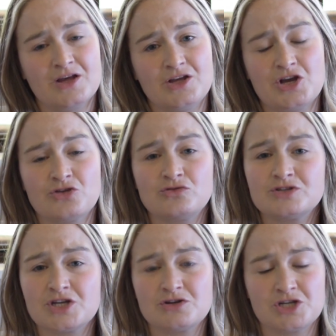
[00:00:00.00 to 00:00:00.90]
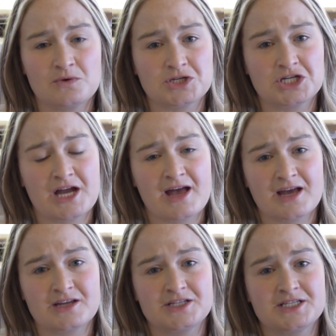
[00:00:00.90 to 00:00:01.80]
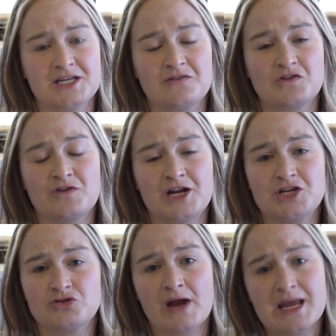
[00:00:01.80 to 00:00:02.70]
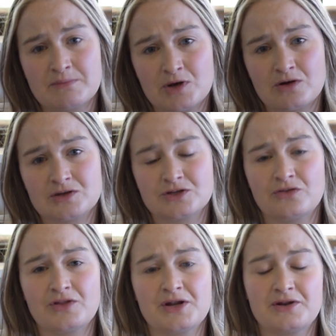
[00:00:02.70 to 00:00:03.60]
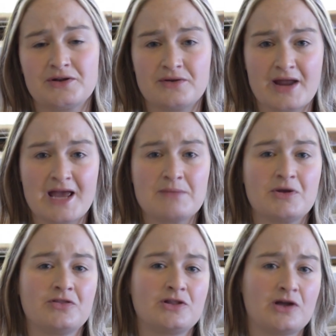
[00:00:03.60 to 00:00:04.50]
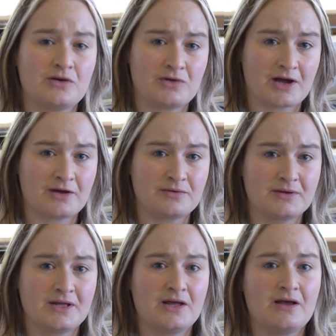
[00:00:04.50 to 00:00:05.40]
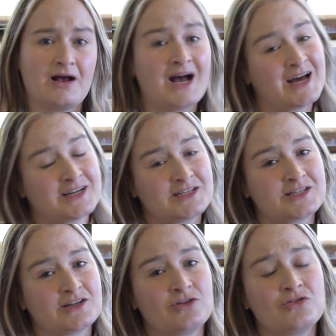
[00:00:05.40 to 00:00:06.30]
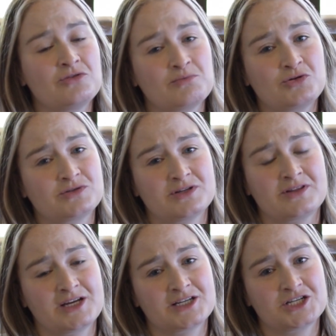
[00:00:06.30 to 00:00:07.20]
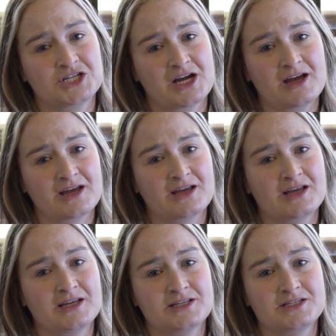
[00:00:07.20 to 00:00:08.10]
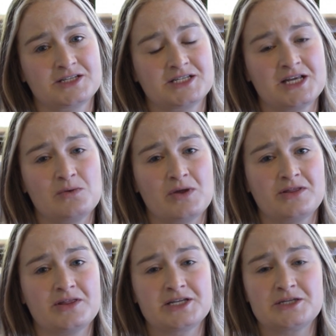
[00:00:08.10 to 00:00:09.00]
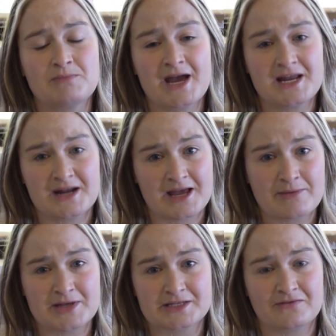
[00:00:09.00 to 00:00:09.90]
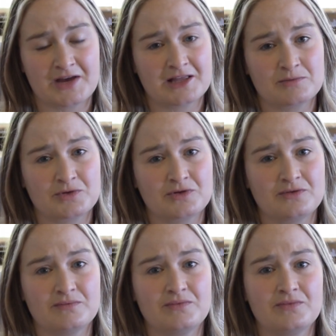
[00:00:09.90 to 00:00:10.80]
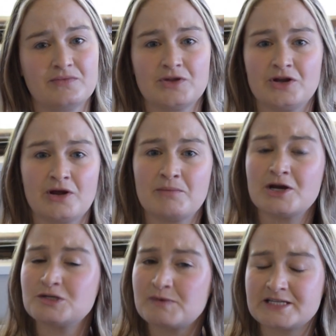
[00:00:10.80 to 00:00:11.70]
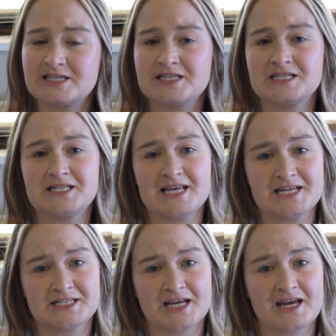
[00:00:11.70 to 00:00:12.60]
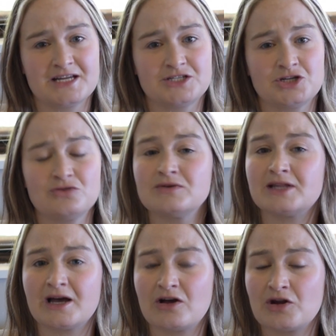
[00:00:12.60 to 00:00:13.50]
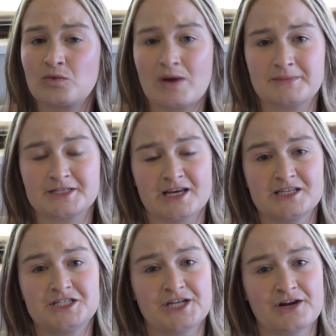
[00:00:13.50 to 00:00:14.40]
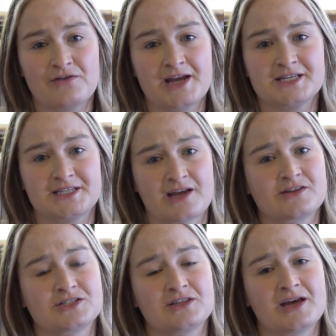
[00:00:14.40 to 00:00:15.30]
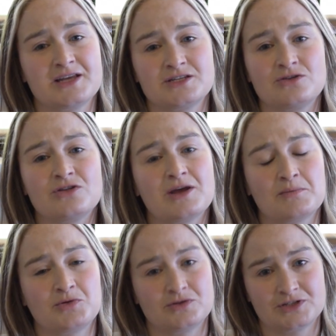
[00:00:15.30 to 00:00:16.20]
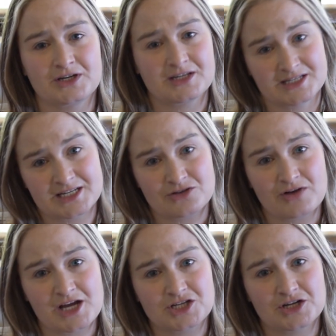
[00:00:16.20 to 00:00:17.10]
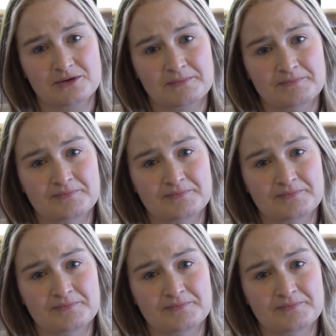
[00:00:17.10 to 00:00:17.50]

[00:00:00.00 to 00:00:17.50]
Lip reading: You can also do a check to see if there are any trademarks on the name and the logo. And another important thing to check is to see whether the domain name is available. Most businesses these days do rely on a website to generate sales, so that is another important consideration.